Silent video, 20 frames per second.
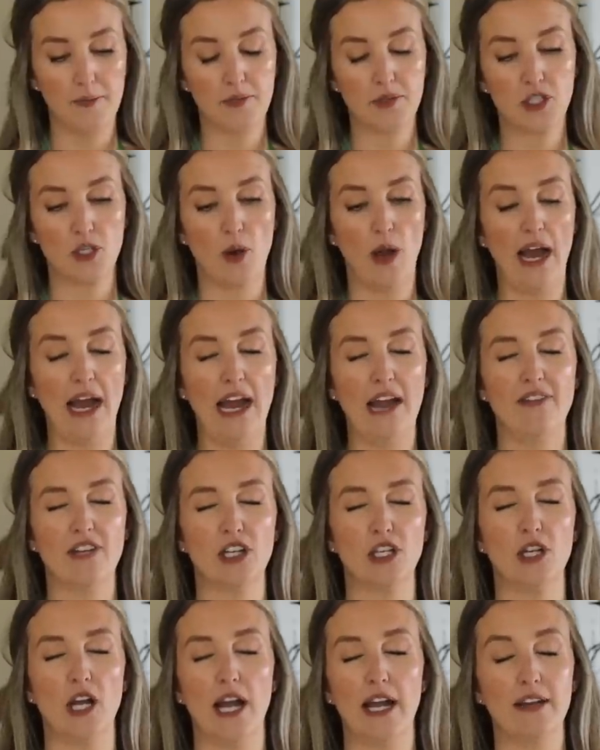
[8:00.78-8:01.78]
So I have
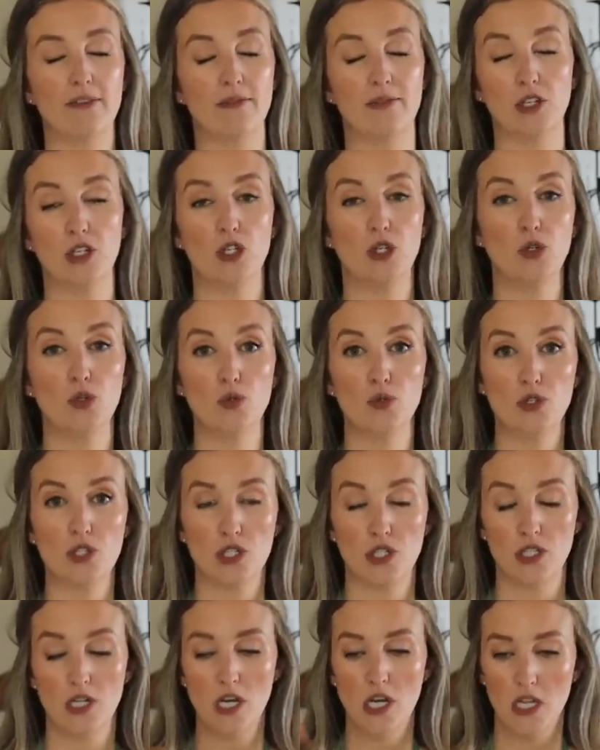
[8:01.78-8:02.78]
a
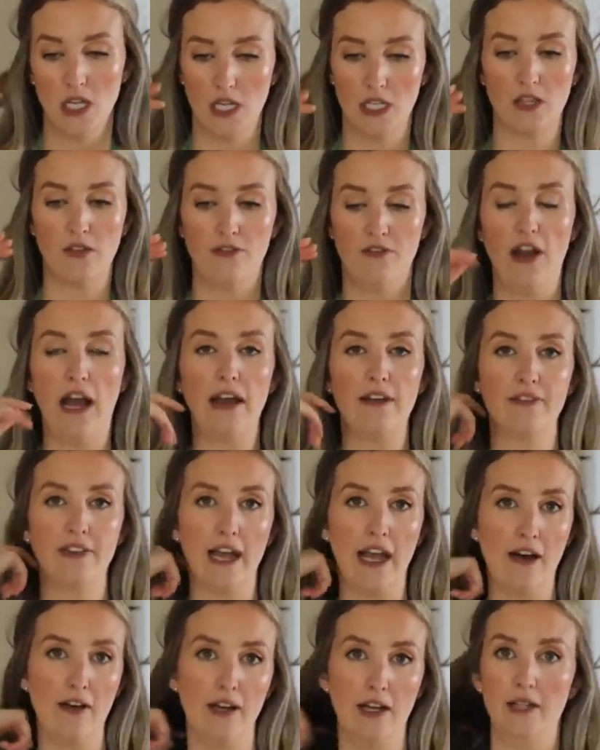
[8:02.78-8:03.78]
huge, like the 5
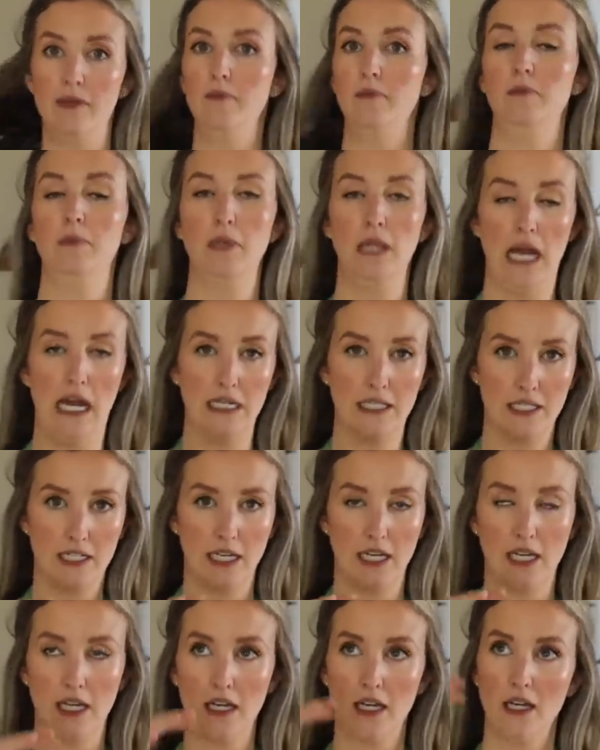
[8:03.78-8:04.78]
gallon
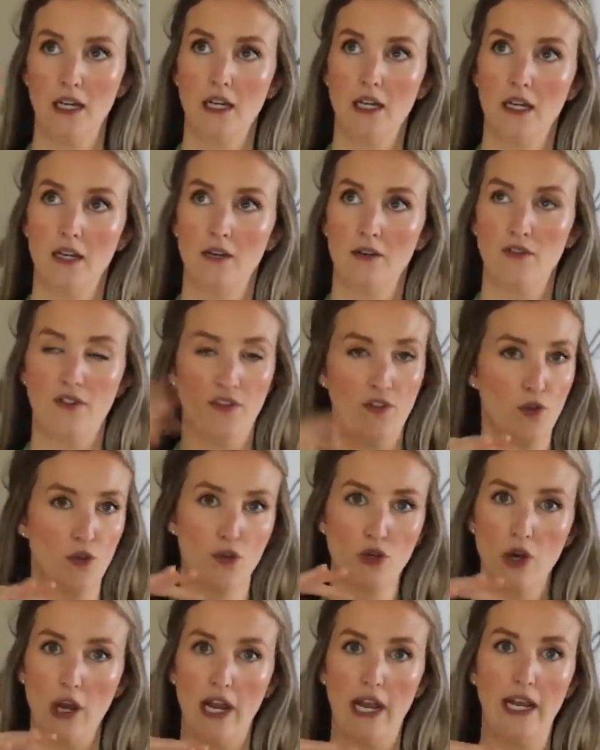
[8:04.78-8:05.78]
plastic food
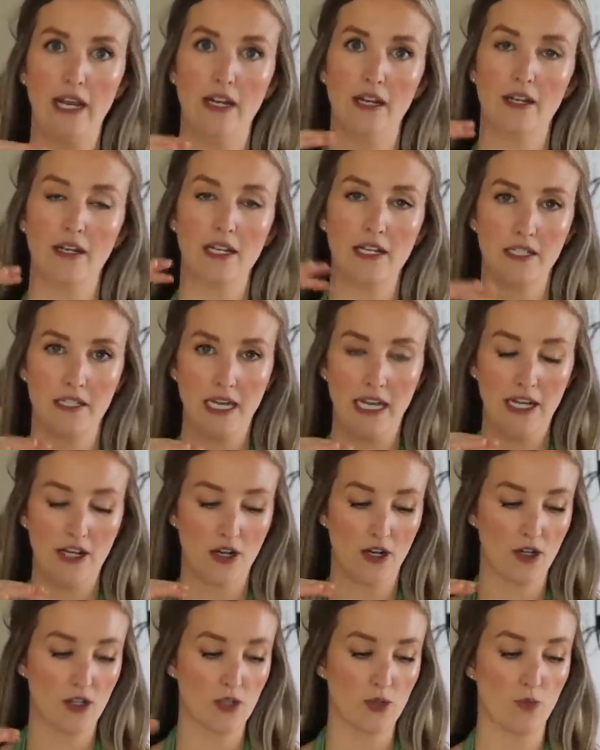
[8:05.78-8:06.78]
grade
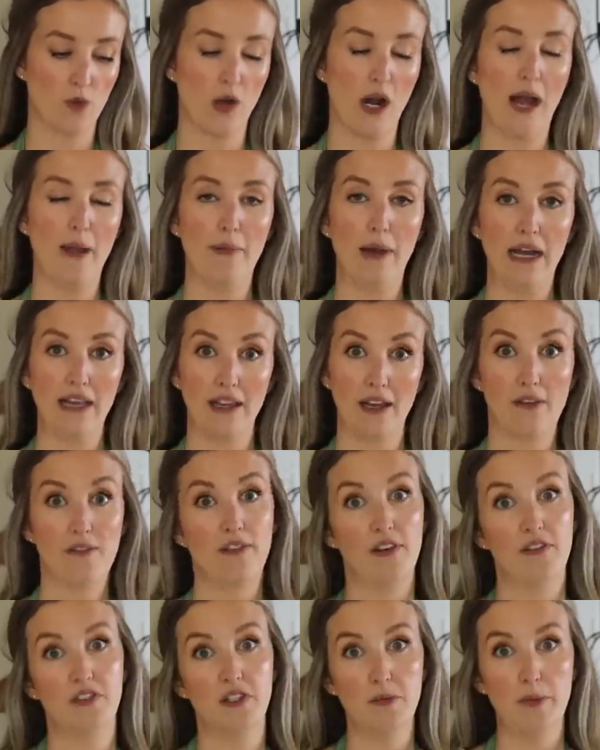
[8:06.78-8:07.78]
containers where I buy like
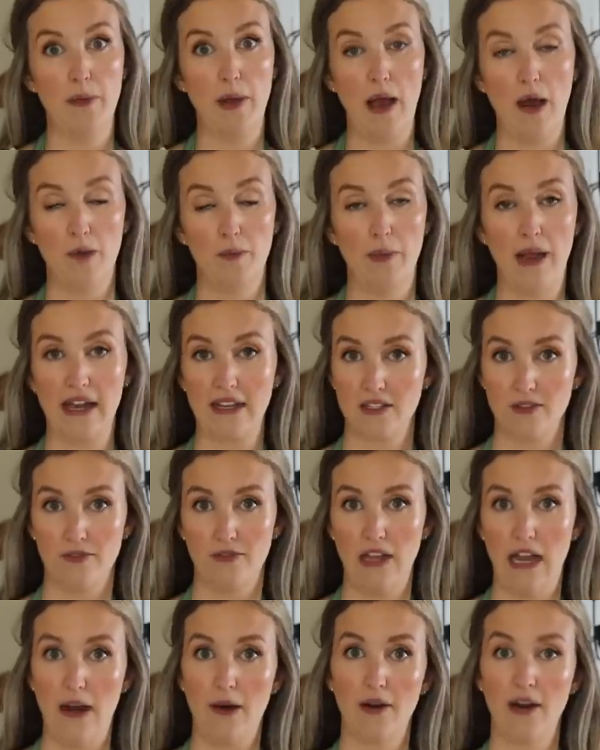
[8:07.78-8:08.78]
50 pound bags of
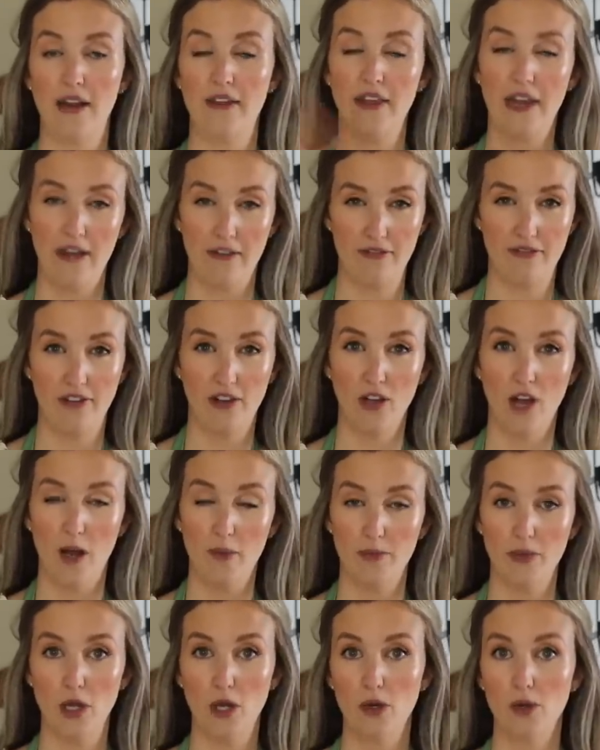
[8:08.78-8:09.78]
flour and then I fill
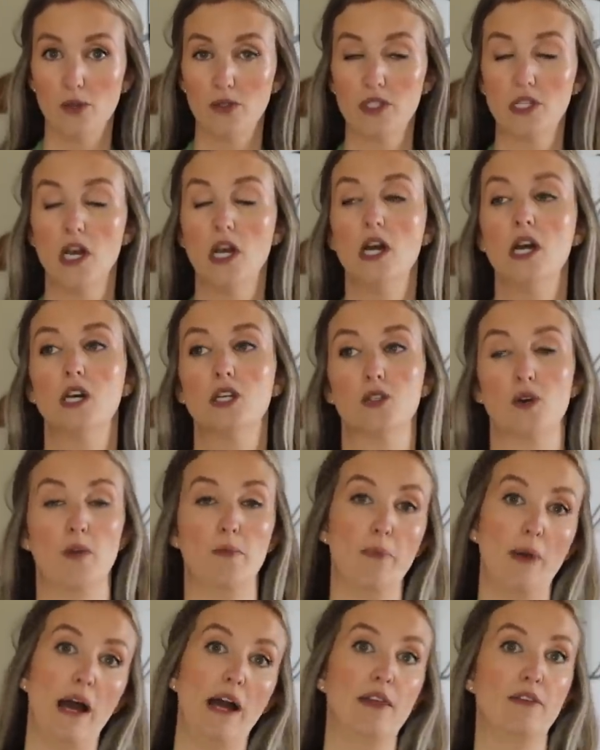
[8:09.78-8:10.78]
up those. So I
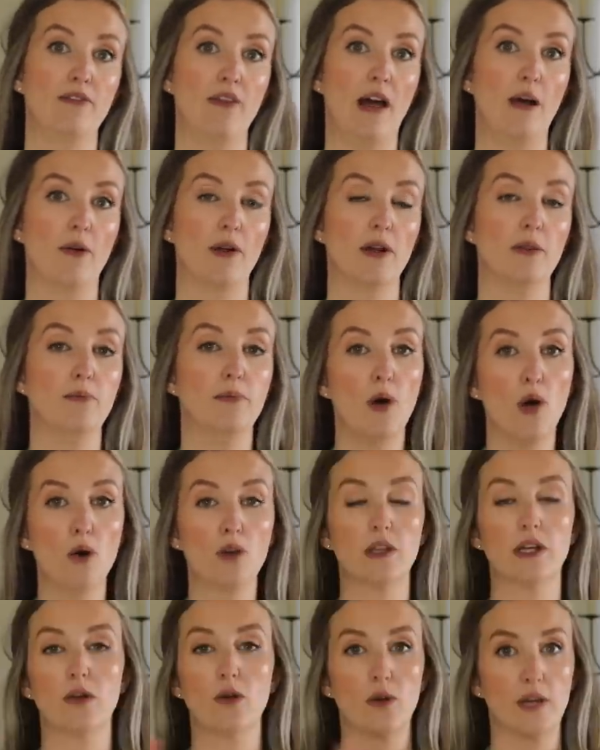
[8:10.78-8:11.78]
buy the flour in
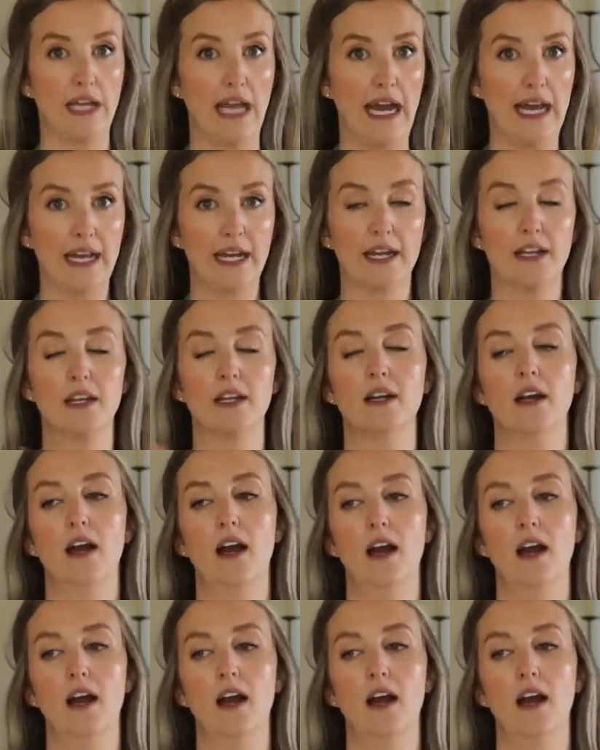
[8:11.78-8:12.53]
bulk, like organic,